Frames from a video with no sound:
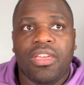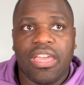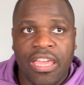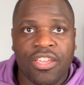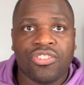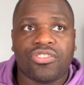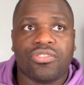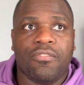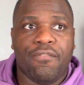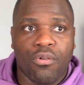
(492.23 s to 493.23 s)
is
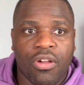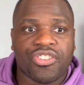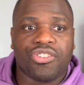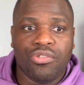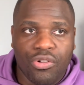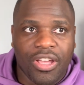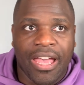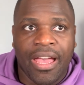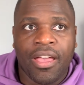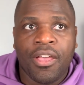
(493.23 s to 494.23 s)
for us to look
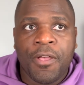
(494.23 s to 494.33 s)
at